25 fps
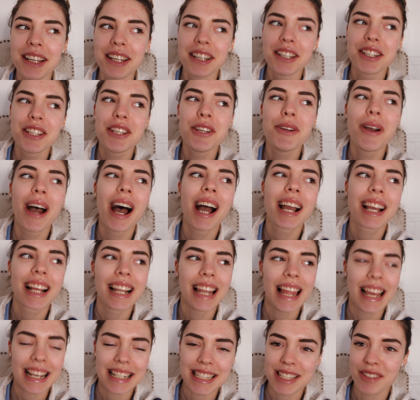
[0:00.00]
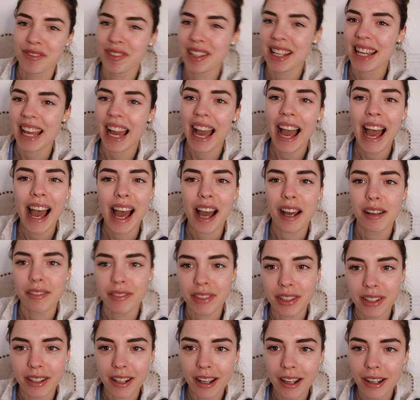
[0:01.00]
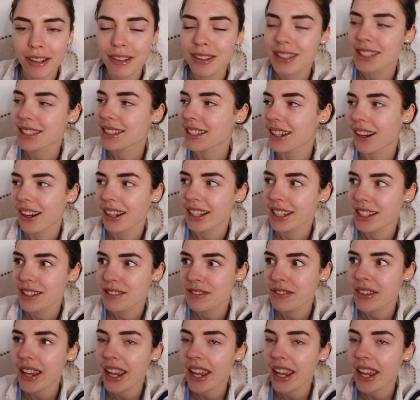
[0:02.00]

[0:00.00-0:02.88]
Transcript: you collectively have, you know? It's kind of